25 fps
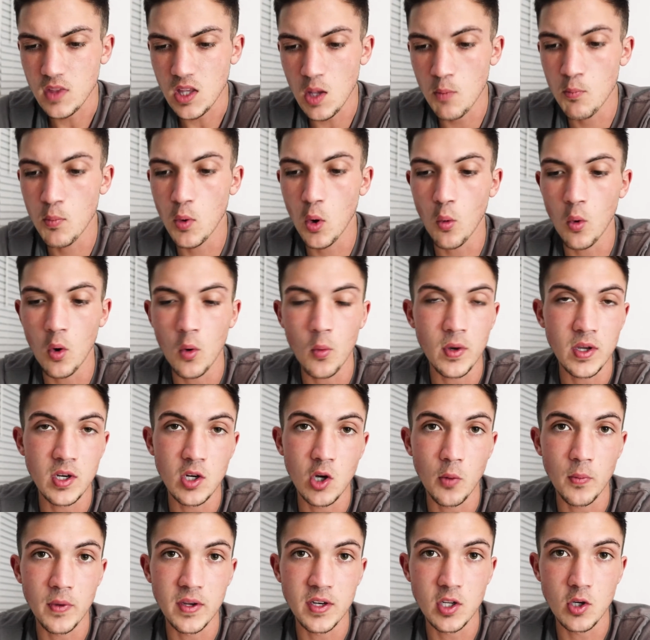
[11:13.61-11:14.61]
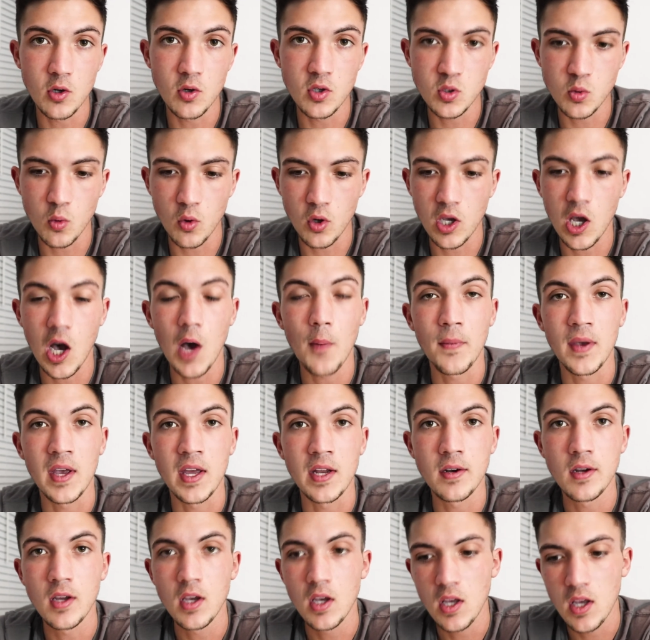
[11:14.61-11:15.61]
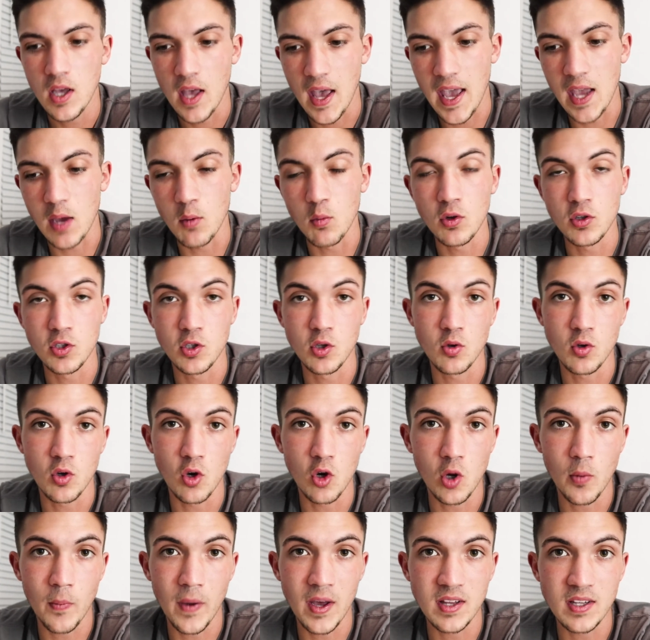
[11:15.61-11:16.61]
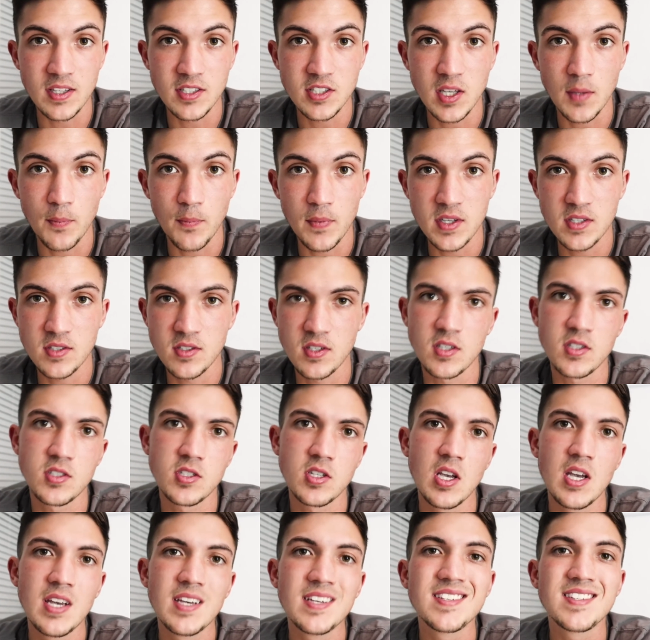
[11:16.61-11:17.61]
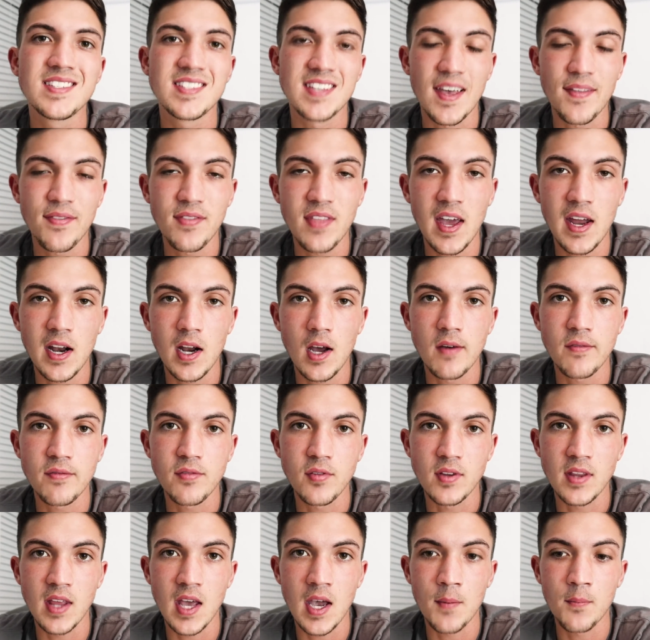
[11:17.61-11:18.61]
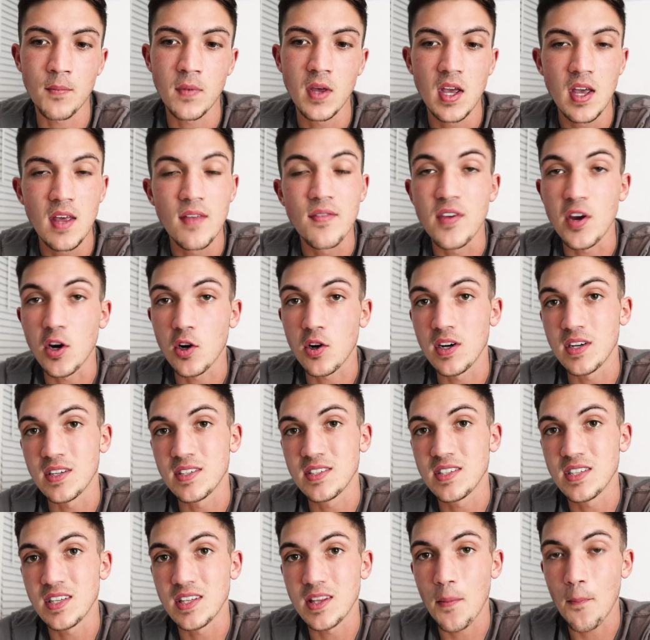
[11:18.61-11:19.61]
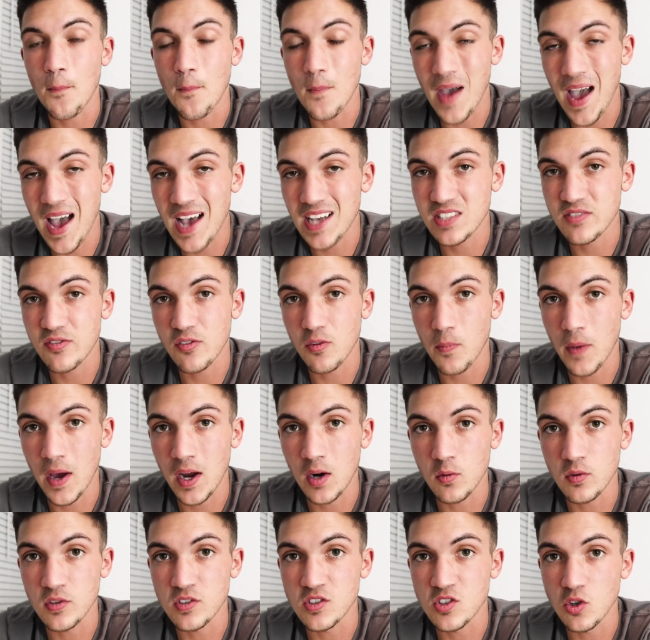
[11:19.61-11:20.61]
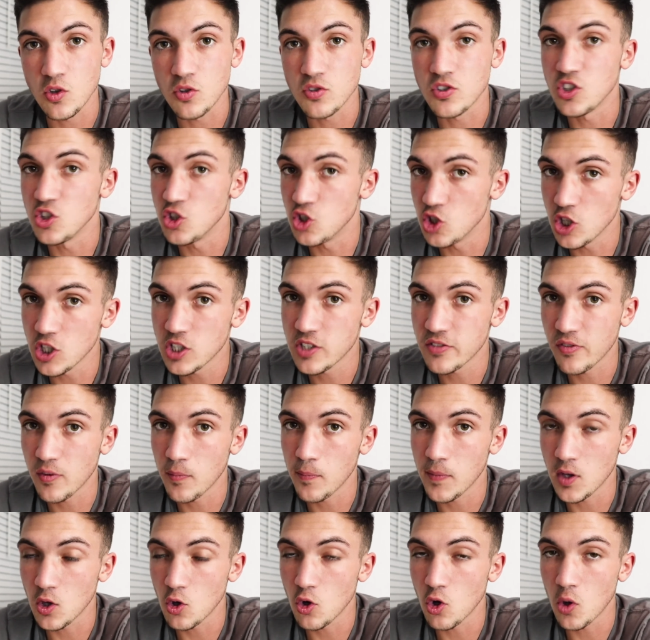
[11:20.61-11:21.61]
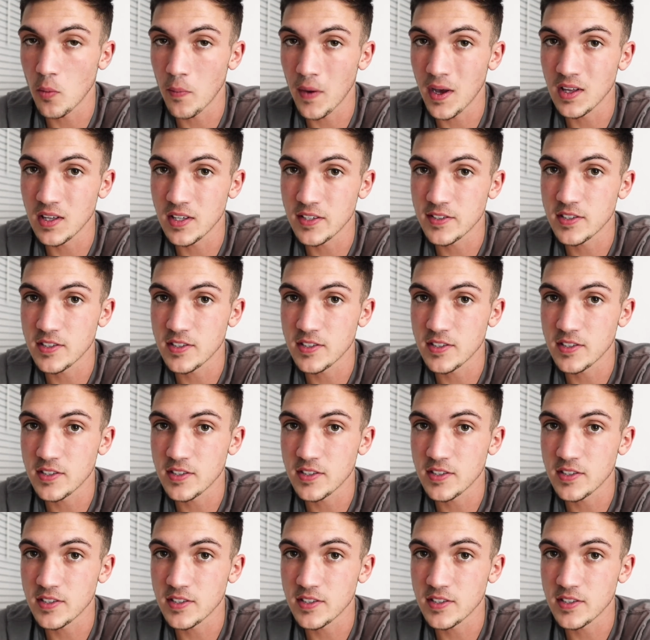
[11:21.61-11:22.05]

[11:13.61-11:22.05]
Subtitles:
But what we normally do is we'll come in, hey, we'll do Google My Listing business, set that up for them. They're going to see the massive amount of results just from the Google My